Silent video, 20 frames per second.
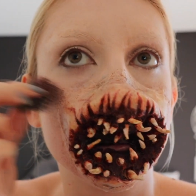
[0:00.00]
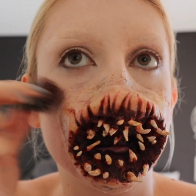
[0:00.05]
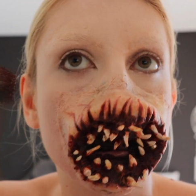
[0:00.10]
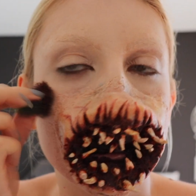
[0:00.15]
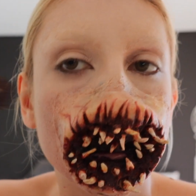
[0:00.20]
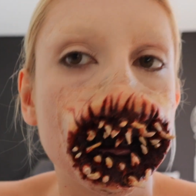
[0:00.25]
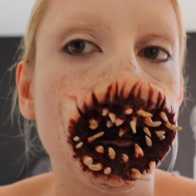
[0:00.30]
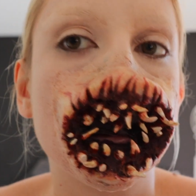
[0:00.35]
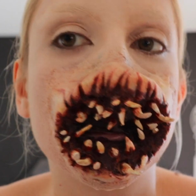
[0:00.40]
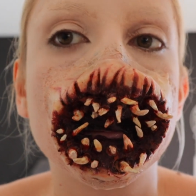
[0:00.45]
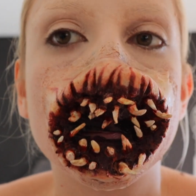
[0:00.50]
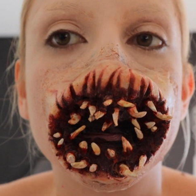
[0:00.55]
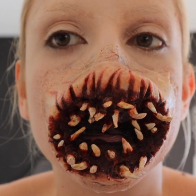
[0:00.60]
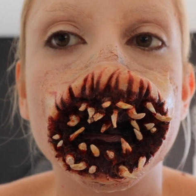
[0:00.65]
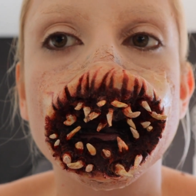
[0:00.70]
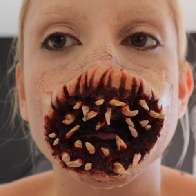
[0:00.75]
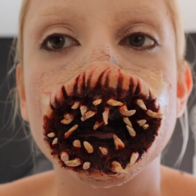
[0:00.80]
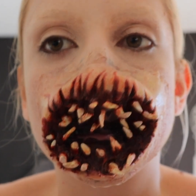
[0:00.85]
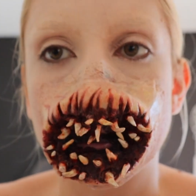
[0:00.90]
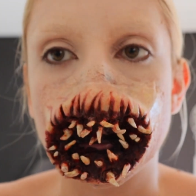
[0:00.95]
Next, I'm going to
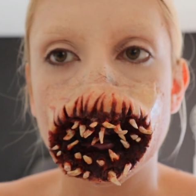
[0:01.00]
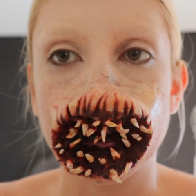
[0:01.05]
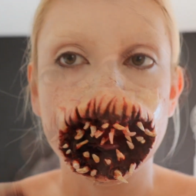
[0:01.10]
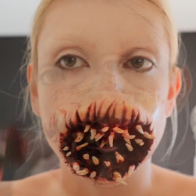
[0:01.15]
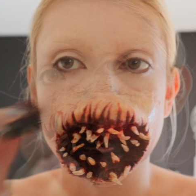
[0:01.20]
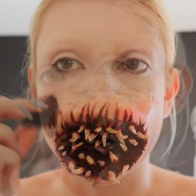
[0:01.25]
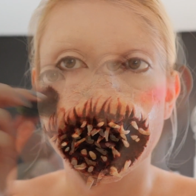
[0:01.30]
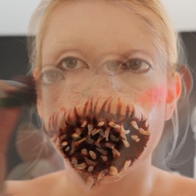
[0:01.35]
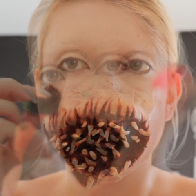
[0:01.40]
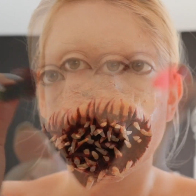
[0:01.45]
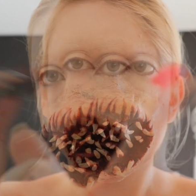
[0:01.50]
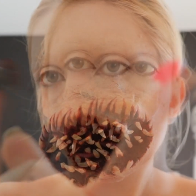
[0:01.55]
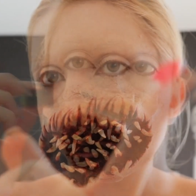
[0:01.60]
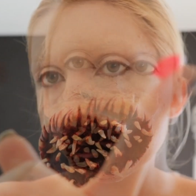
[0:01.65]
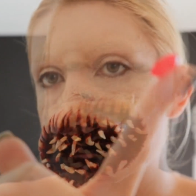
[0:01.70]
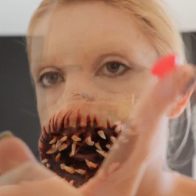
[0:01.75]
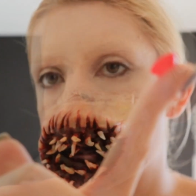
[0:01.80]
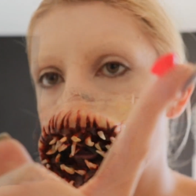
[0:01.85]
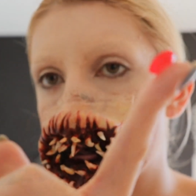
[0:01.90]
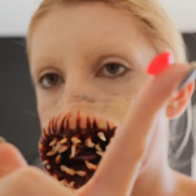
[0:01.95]
take these
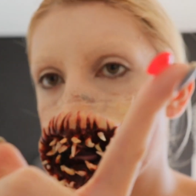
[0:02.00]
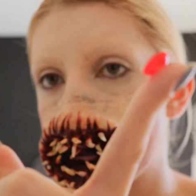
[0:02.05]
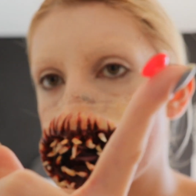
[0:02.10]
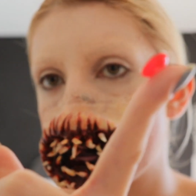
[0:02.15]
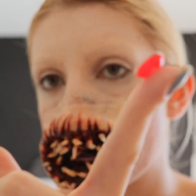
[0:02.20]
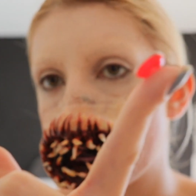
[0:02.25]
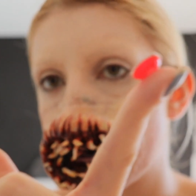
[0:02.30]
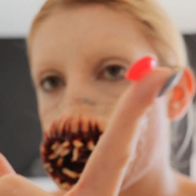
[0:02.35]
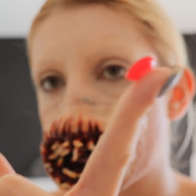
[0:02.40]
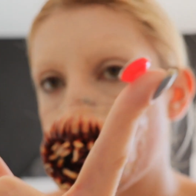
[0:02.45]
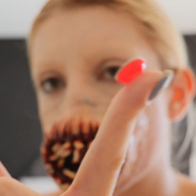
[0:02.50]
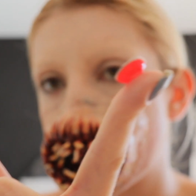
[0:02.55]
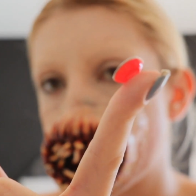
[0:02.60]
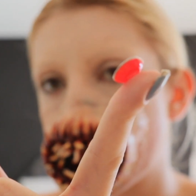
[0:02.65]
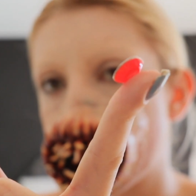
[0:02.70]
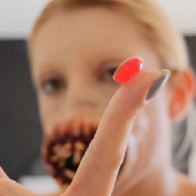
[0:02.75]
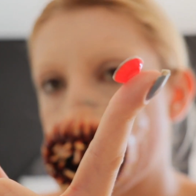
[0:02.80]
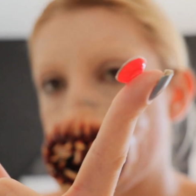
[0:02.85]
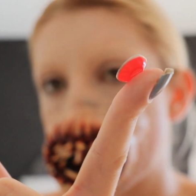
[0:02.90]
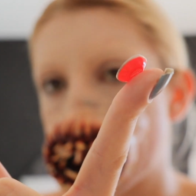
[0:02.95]
primal contact
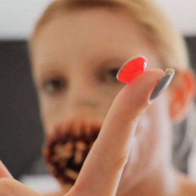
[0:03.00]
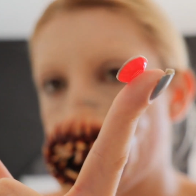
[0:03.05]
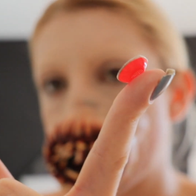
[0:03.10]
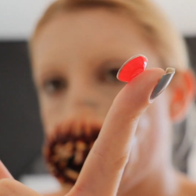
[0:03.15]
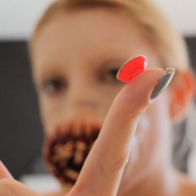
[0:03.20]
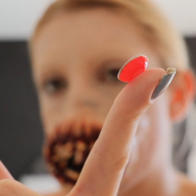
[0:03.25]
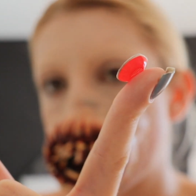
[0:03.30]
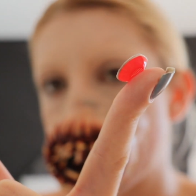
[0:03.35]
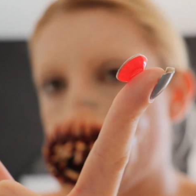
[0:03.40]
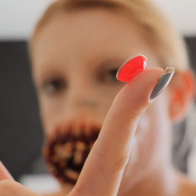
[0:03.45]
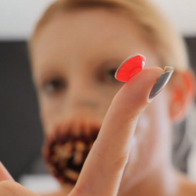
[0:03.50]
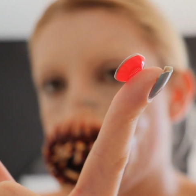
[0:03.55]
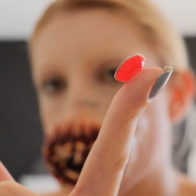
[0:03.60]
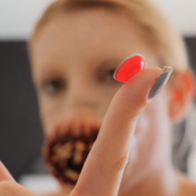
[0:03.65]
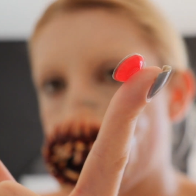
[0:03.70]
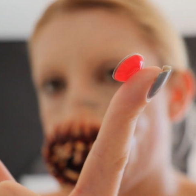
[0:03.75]
lenses and I'm going to